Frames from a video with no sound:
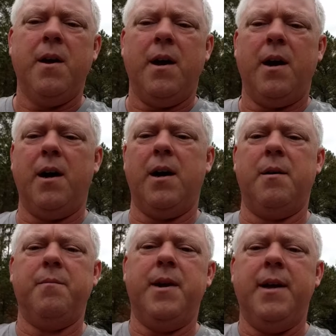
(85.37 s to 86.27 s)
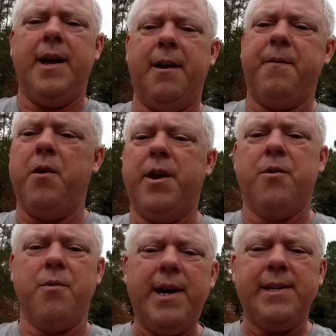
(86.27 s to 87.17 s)
Um, and if you're
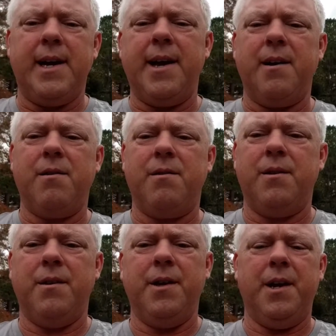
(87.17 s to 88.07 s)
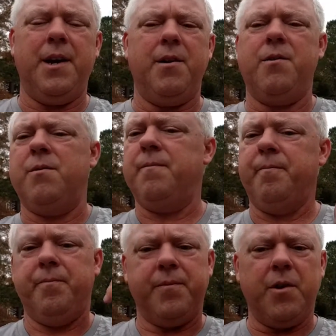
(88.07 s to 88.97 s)
into retail, you know,
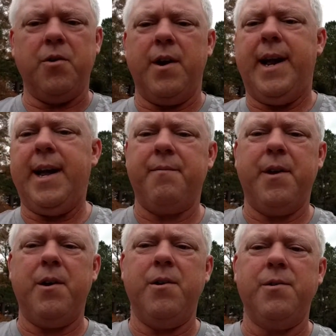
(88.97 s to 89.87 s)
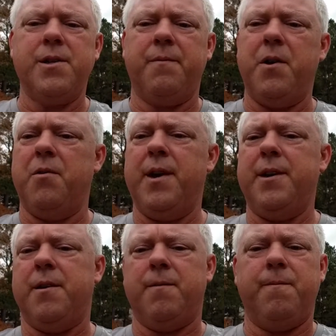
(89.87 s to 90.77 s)
they're going to have those. If you're
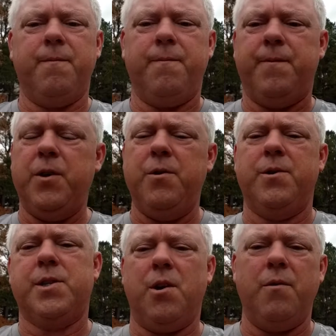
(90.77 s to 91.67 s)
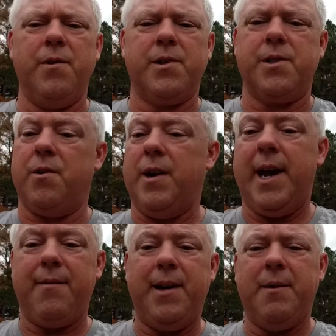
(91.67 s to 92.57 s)
into food service, they're going to
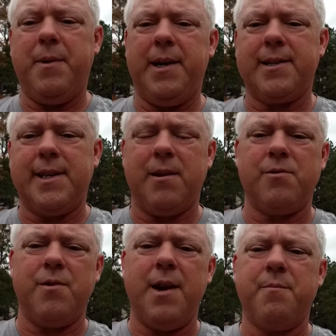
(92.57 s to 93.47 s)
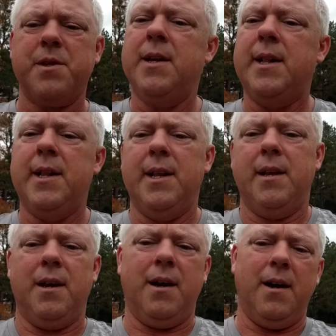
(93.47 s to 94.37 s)
have independent sales reps.
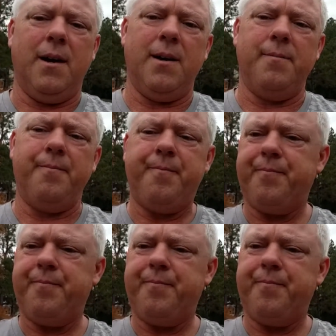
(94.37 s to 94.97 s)
Um,